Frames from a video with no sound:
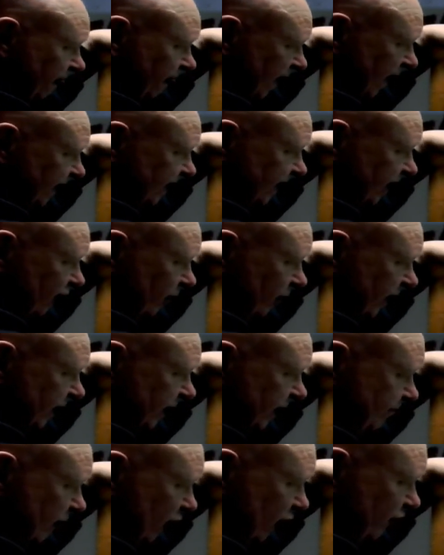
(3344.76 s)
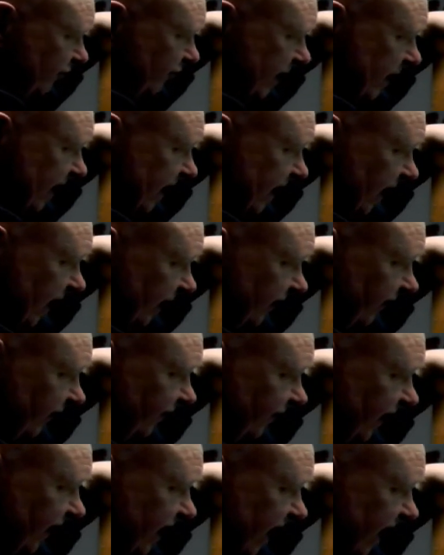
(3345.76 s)
and they both meet at the
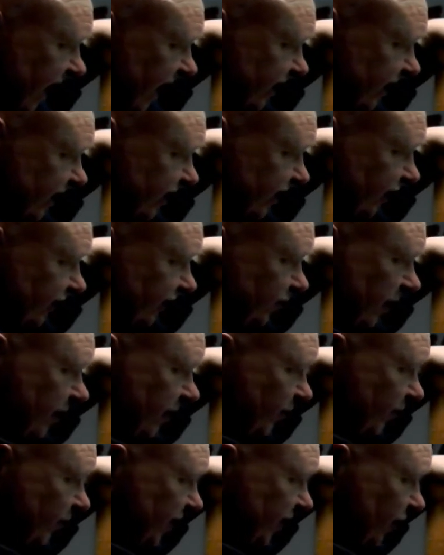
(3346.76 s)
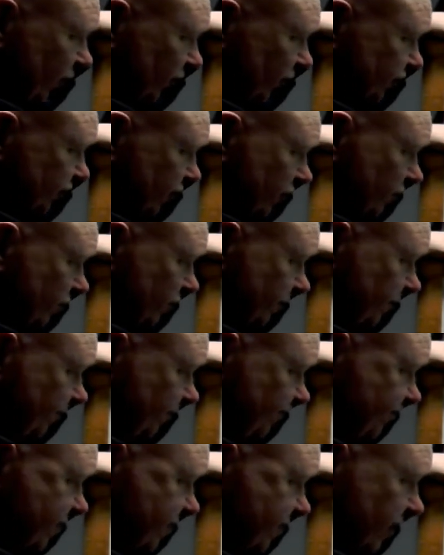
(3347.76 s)
Phoenix, because we also
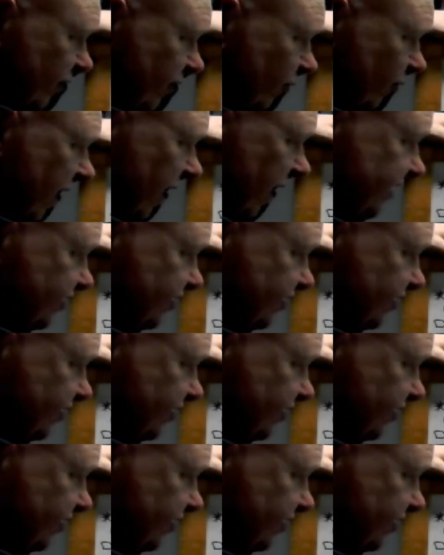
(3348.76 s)
wed